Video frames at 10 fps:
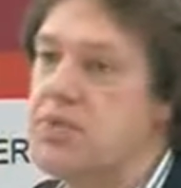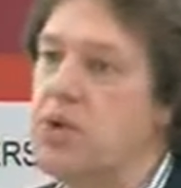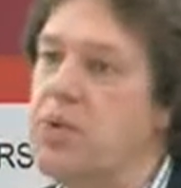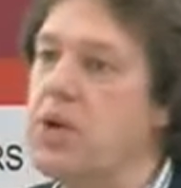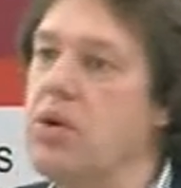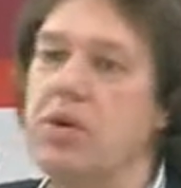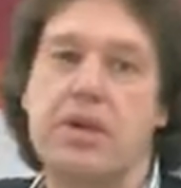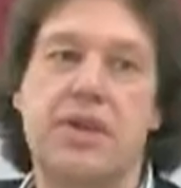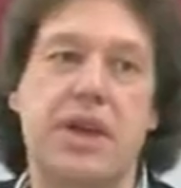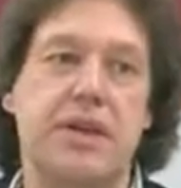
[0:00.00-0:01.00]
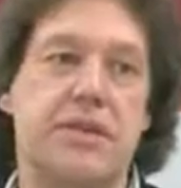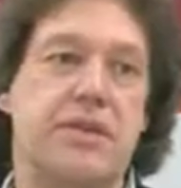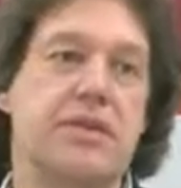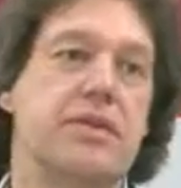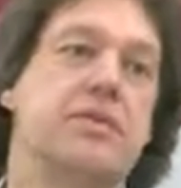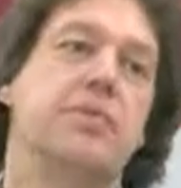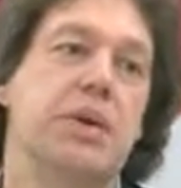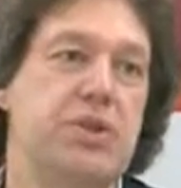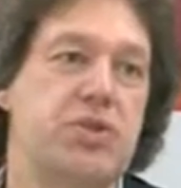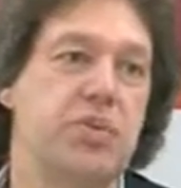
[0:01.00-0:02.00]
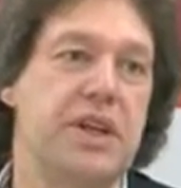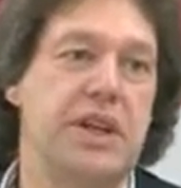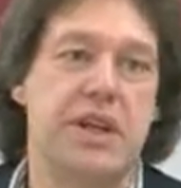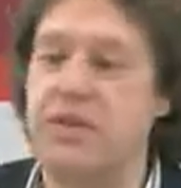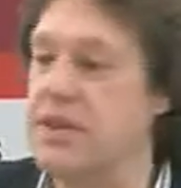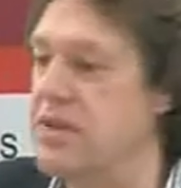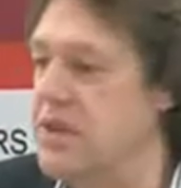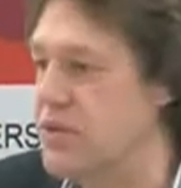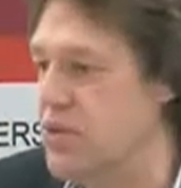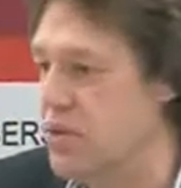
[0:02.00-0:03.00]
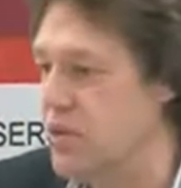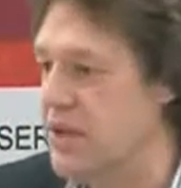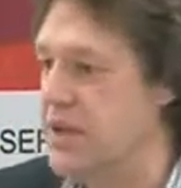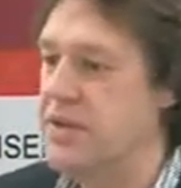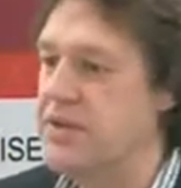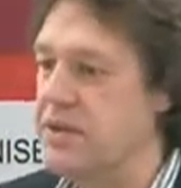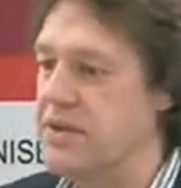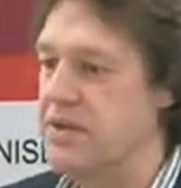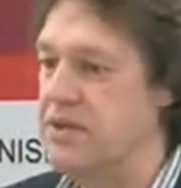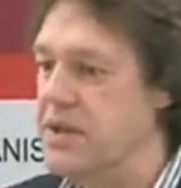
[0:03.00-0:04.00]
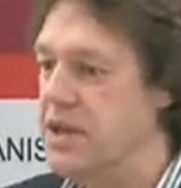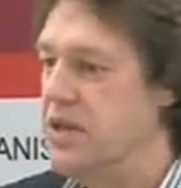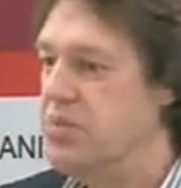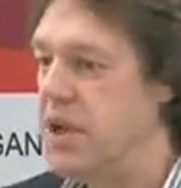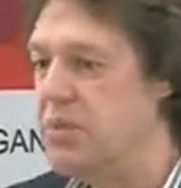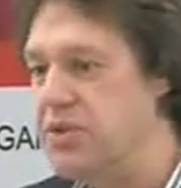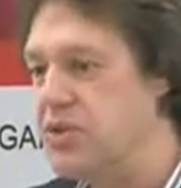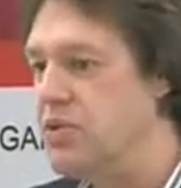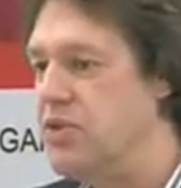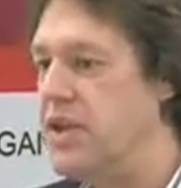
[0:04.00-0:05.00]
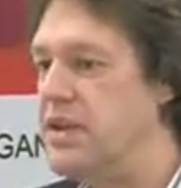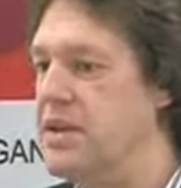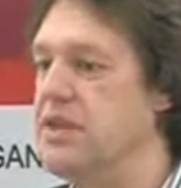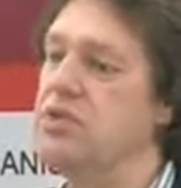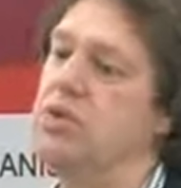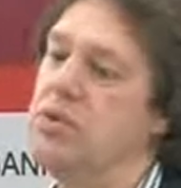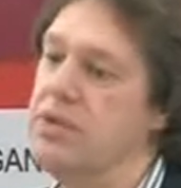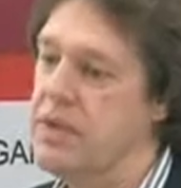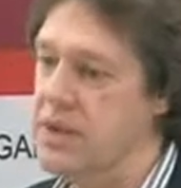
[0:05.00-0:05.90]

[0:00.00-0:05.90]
what we all done maybe too many years in school, and that's primary school, secondary school,